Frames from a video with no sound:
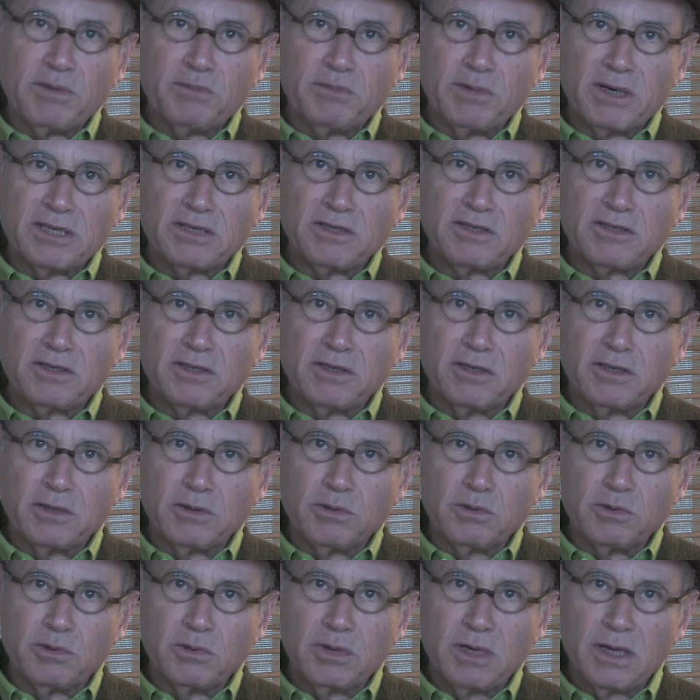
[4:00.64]
must
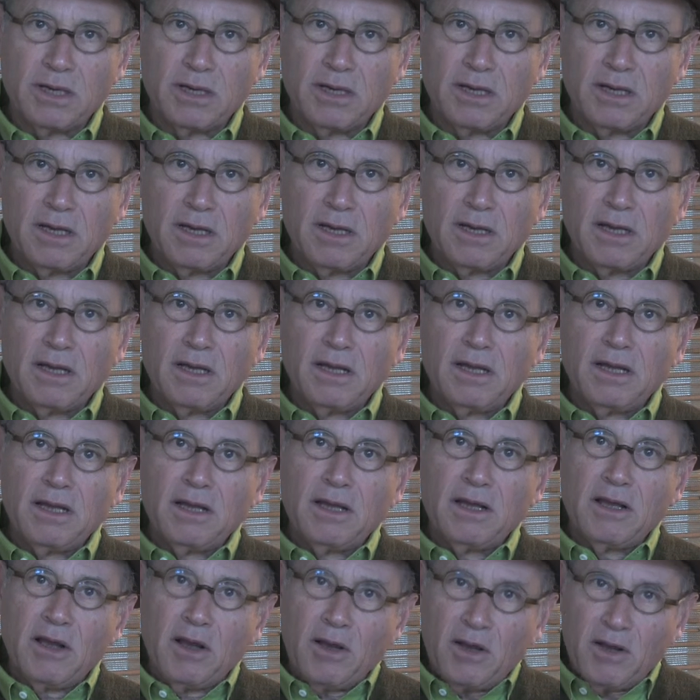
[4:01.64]
do,
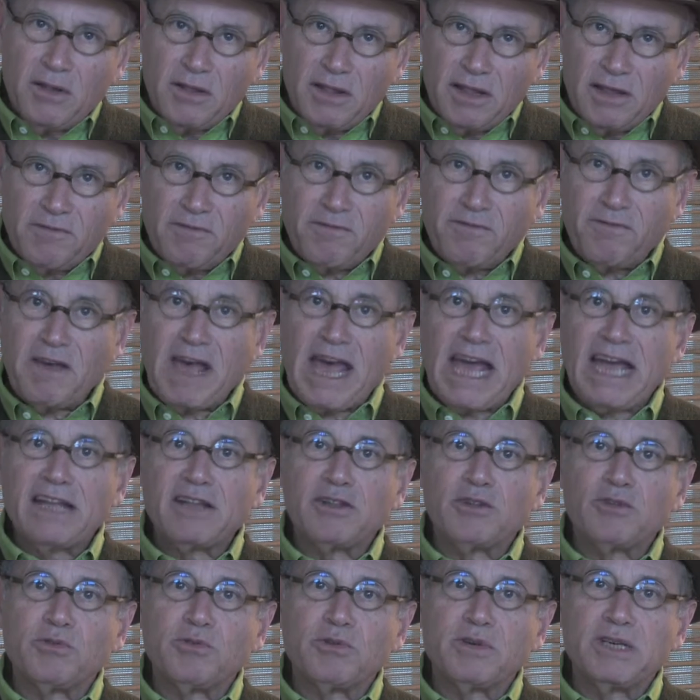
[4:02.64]
the
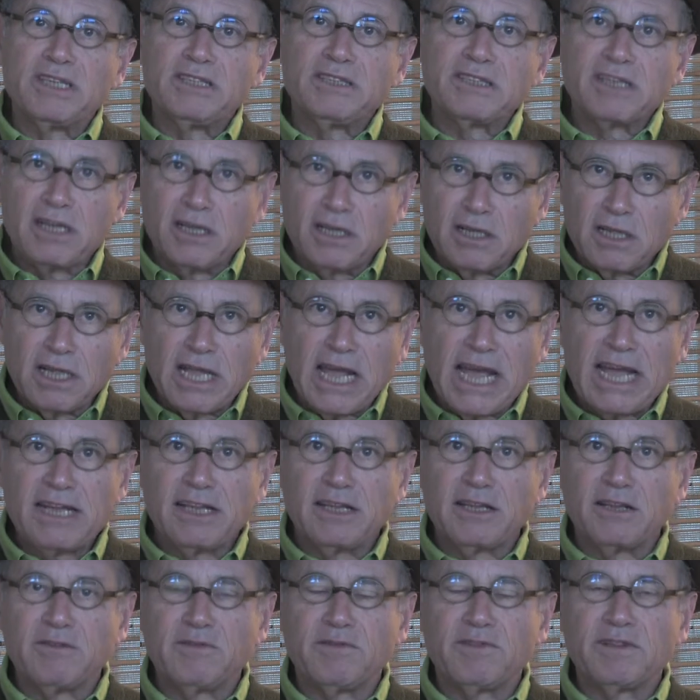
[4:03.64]
factories
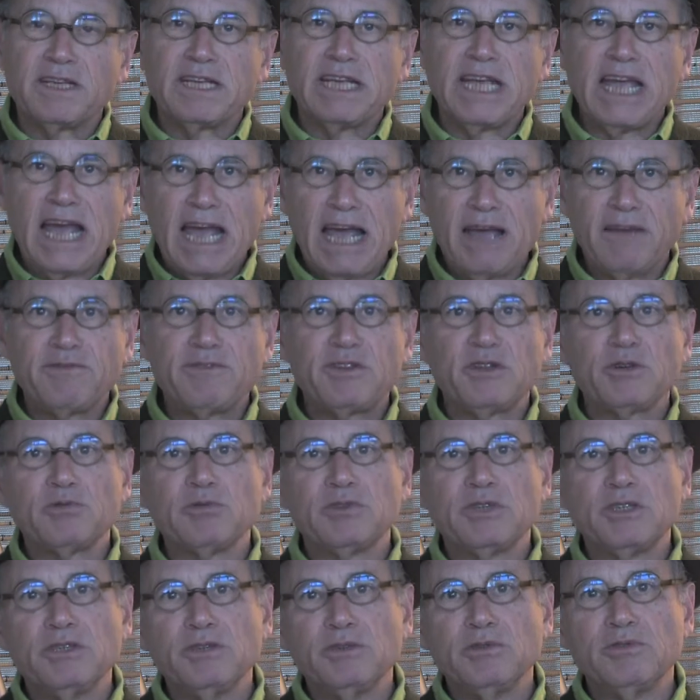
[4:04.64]
collectively have to
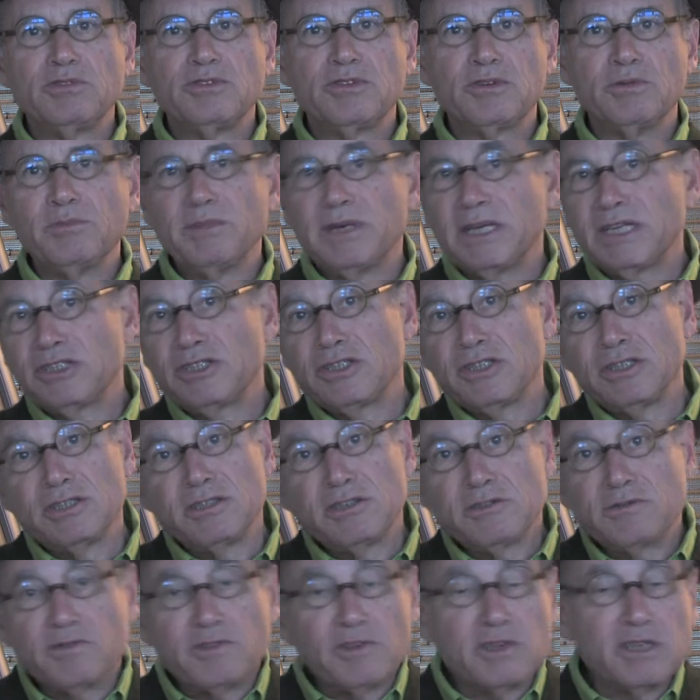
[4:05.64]
reduce
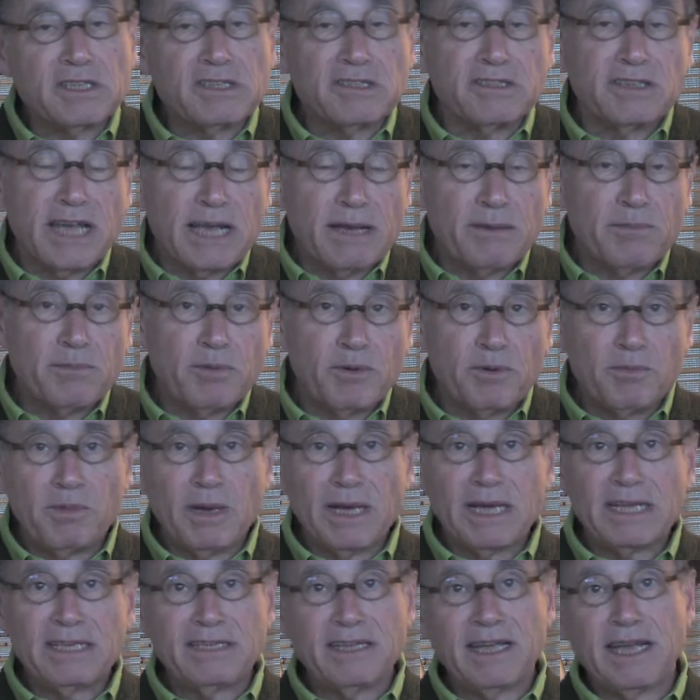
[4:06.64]
emissions, for example,
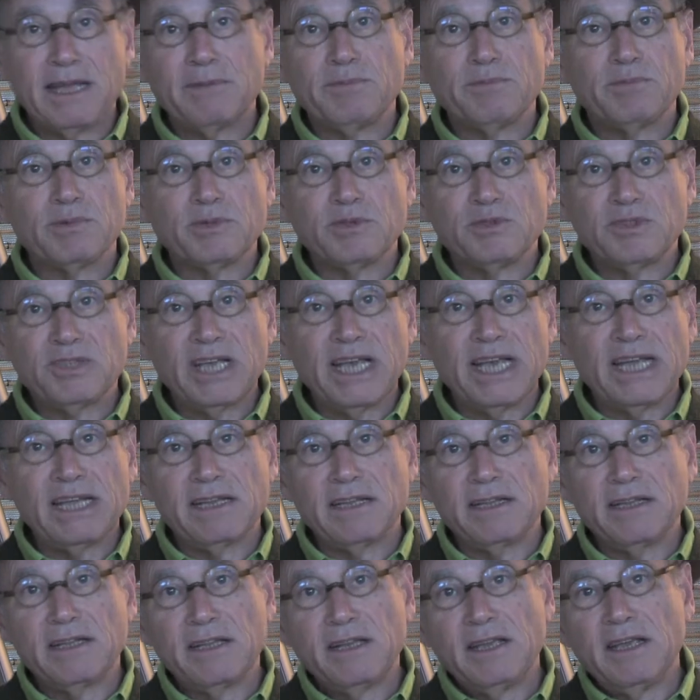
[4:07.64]
by
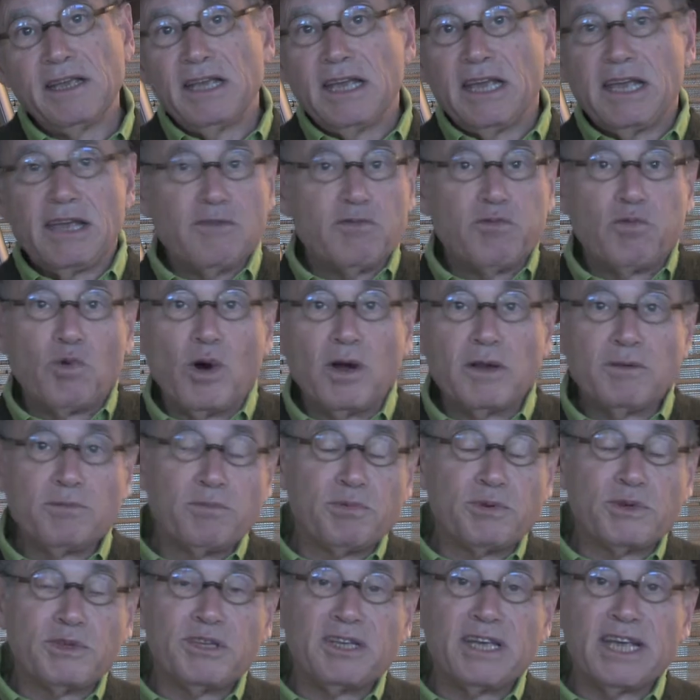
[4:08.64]
10%. If one
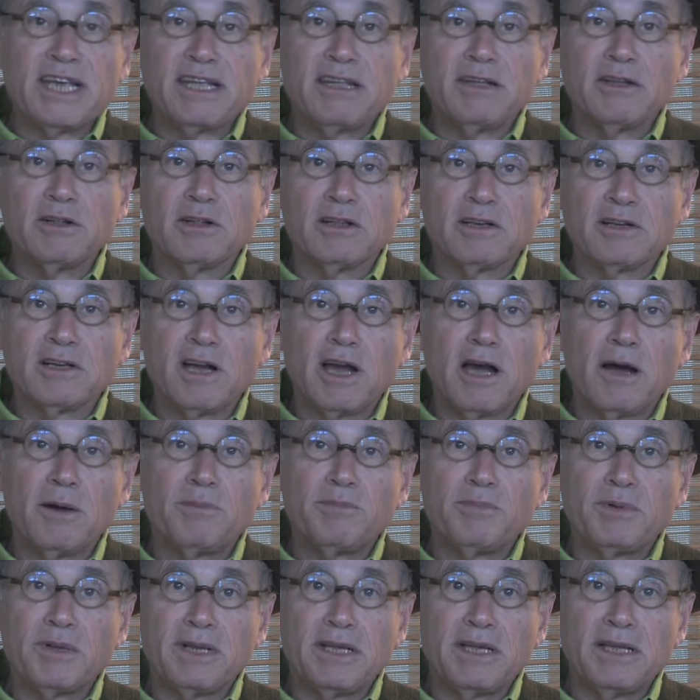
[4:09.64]
particular
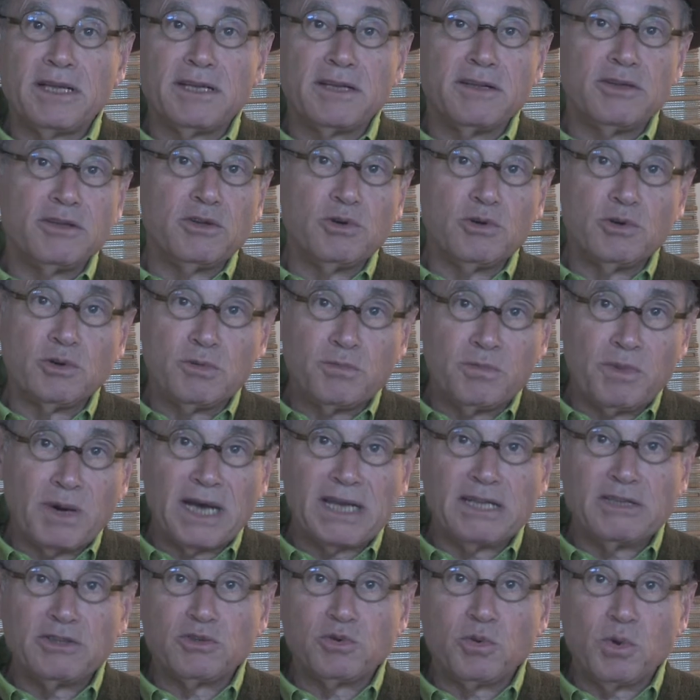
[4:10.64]
company can do it
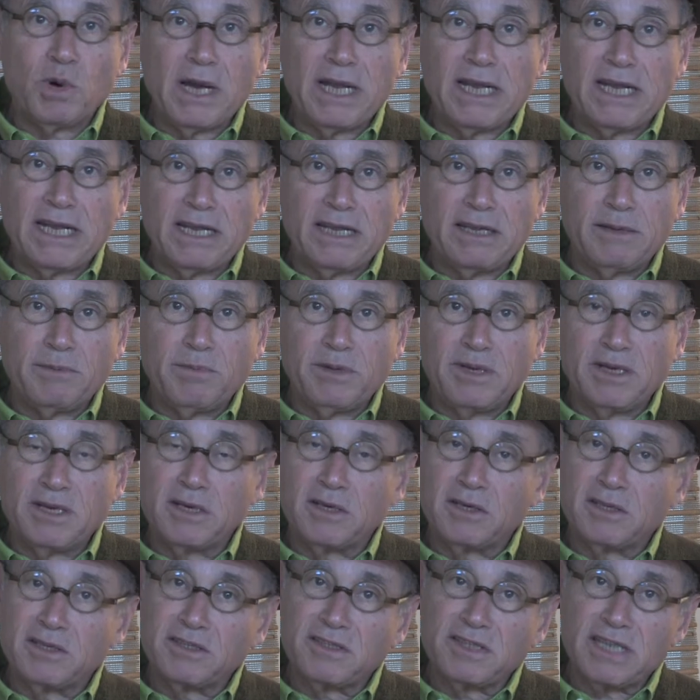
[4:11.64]
by 20
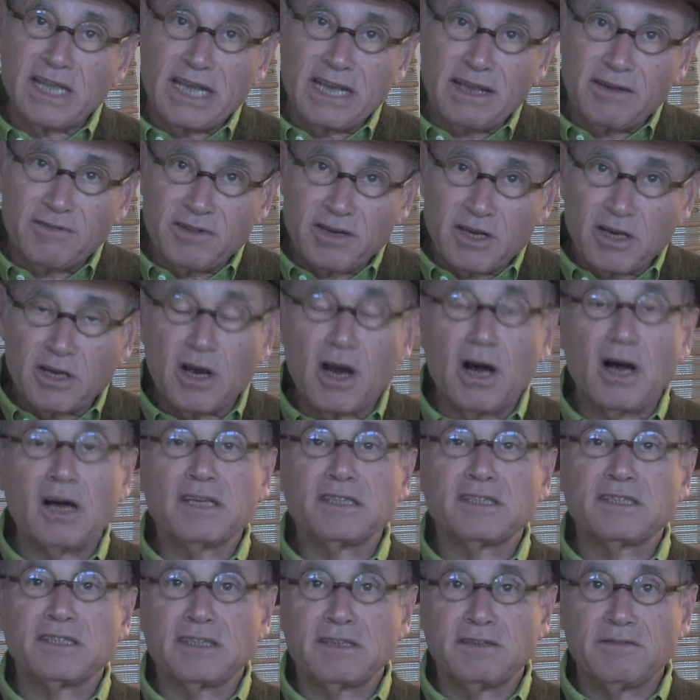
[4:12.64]
because they have a
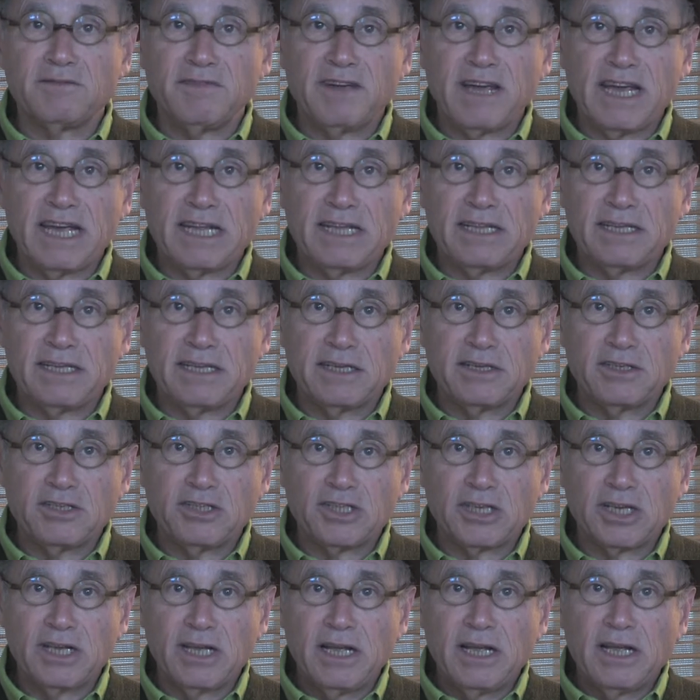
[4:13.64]
cost
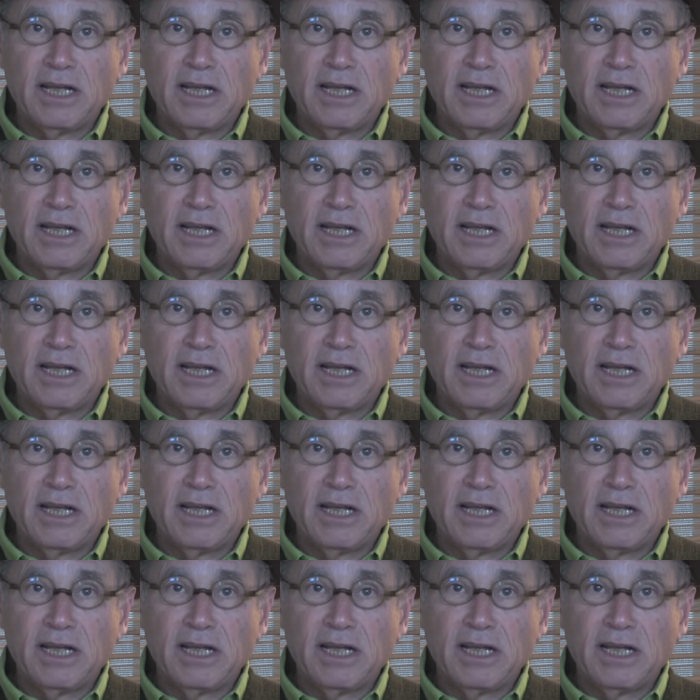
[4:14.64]
advantage,